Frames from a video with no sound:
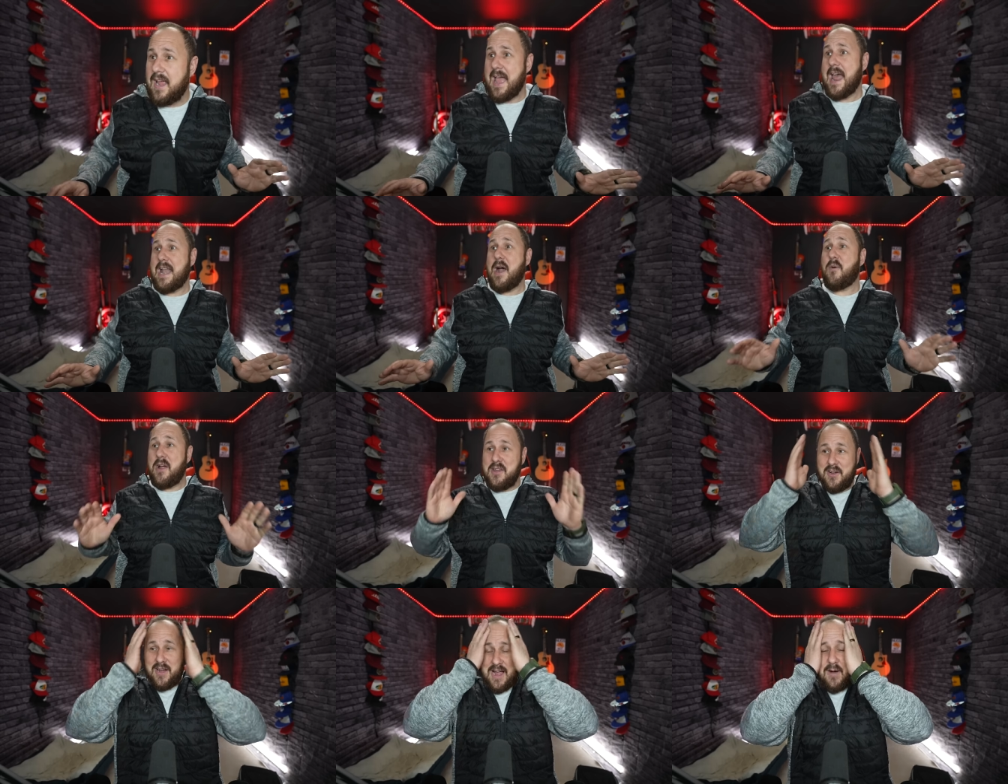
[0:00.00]
and I want
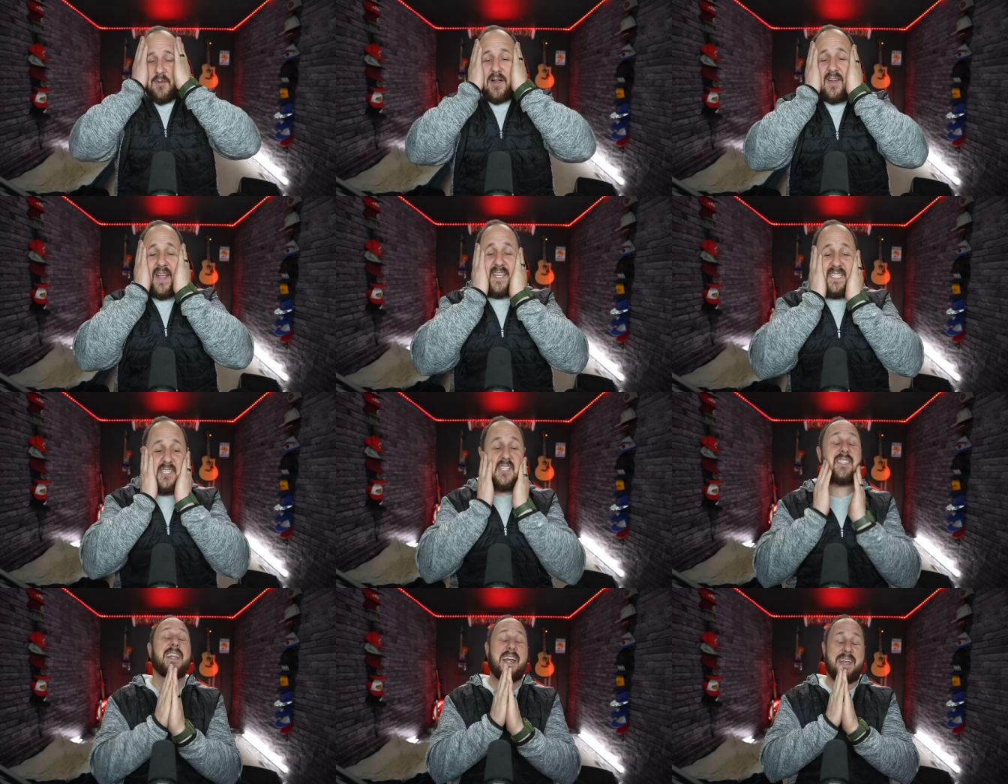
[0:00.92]
you I want you guys to
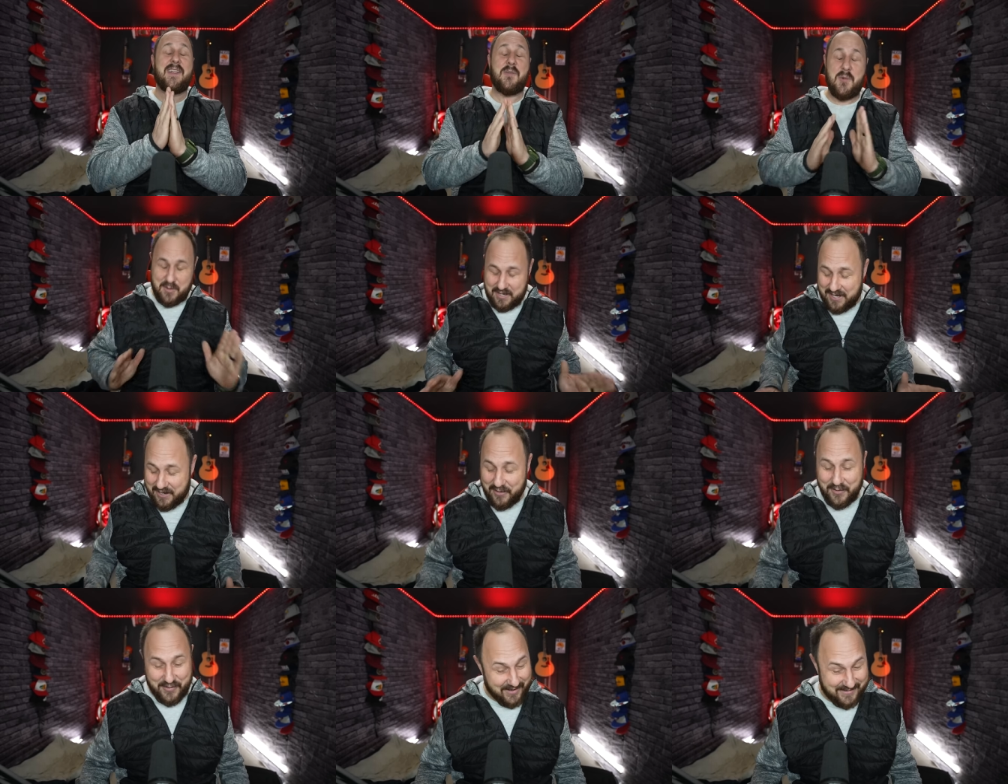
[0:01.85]
just like hear
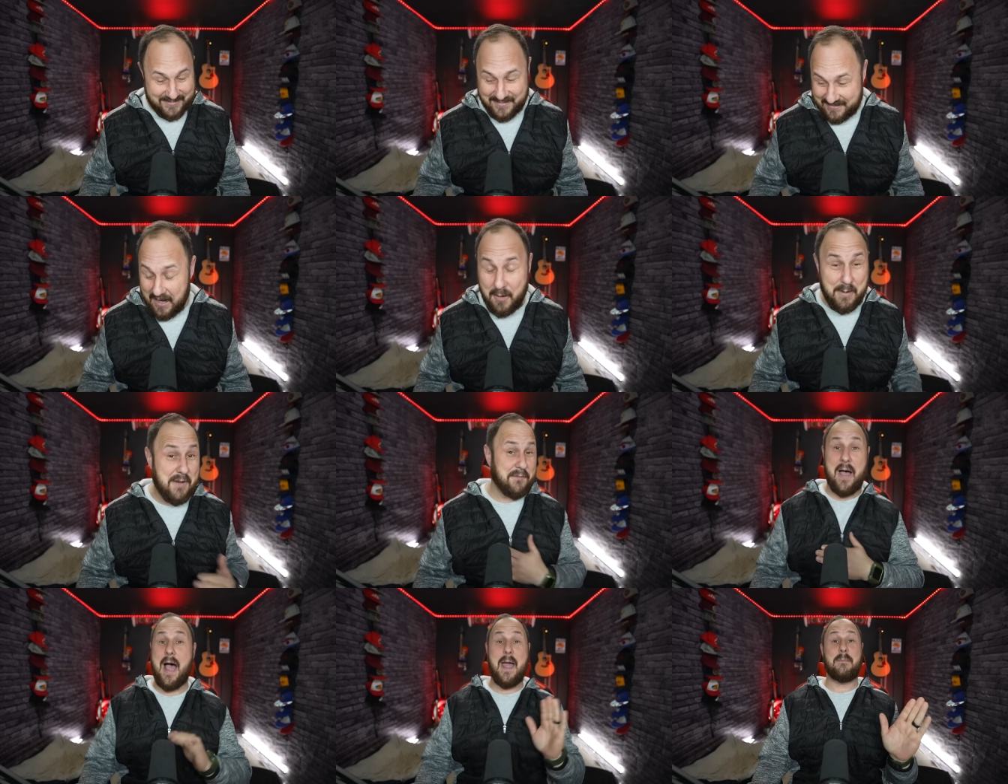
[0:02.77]
this and tell me if
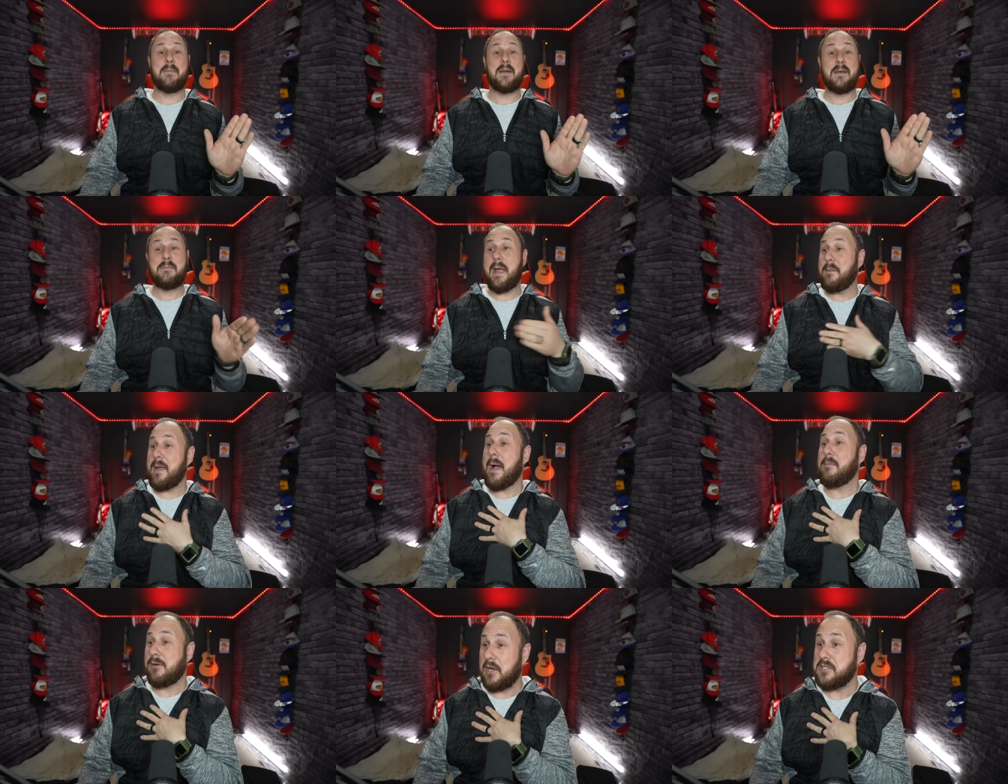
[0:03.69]
I'm maybe
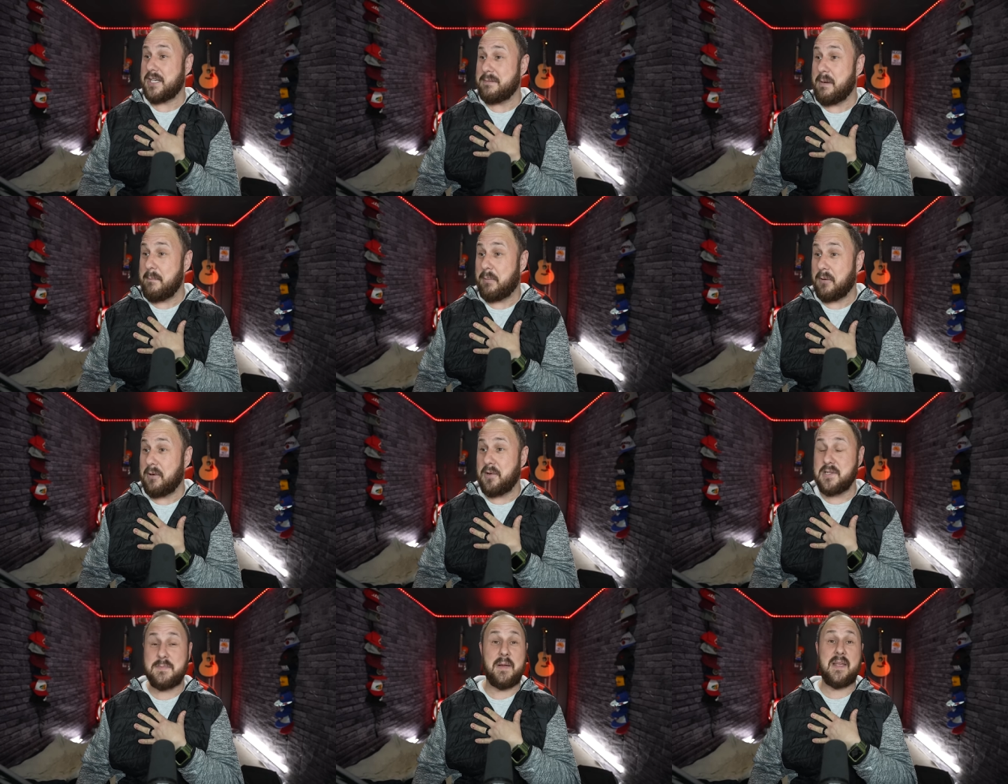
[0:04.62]
I'm clutching my
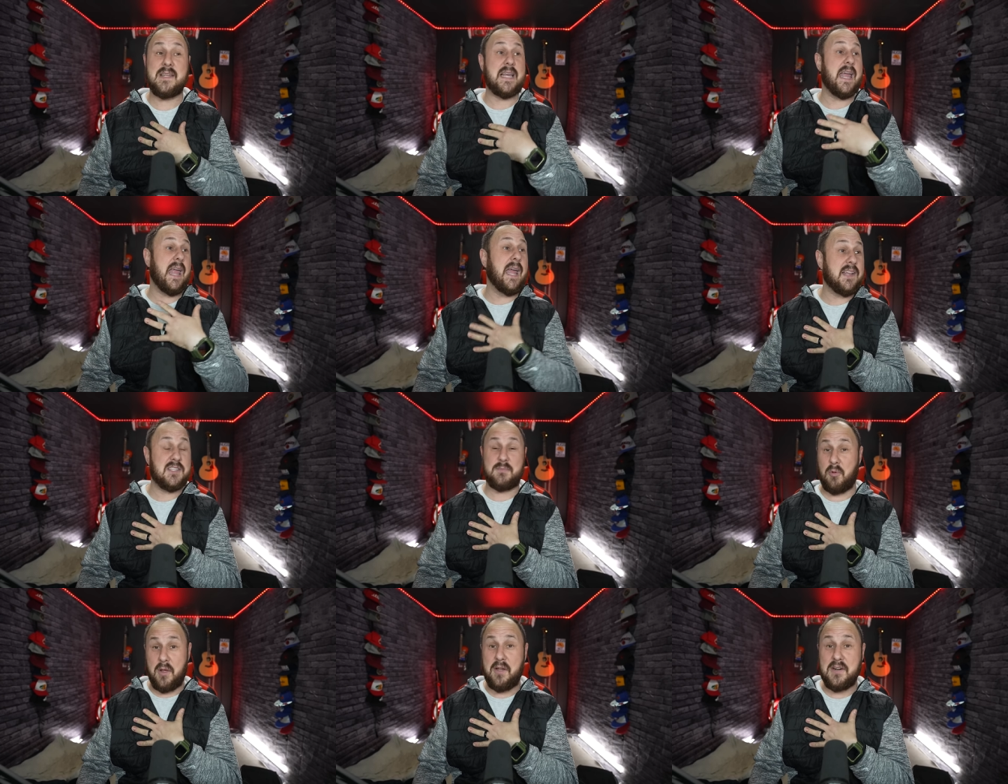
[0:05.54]
pearls because I hate
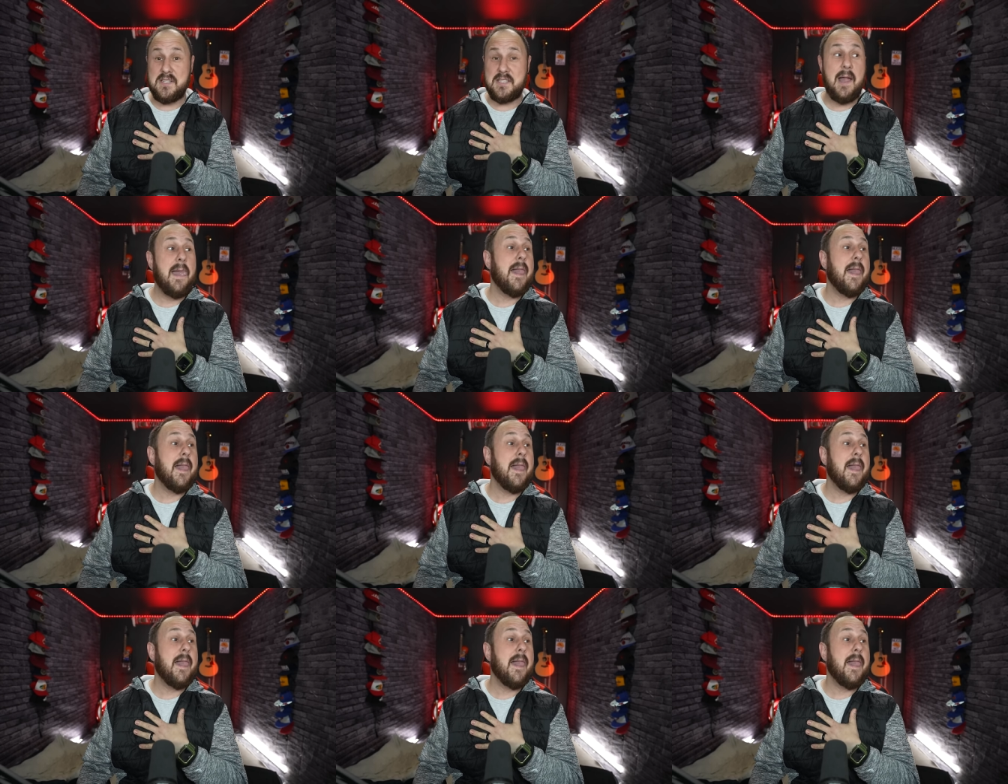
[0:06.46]
exploiters,